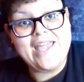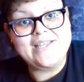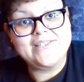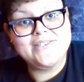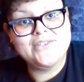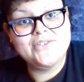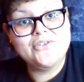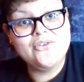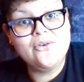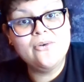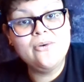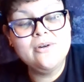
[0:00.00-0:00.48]
a
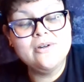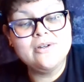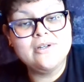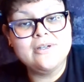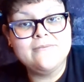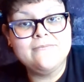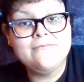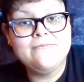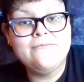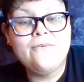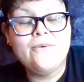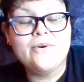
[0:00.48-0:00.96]

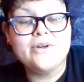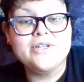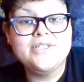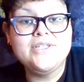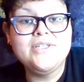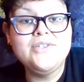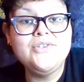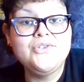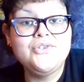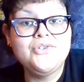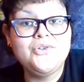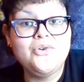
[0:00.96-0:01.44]
storm
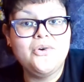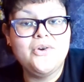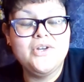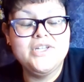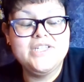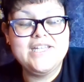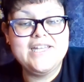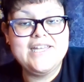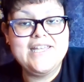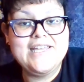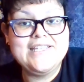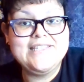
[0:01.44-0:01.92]
forces
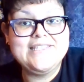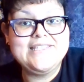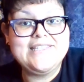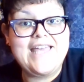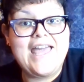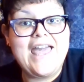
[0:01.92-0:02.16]
George and his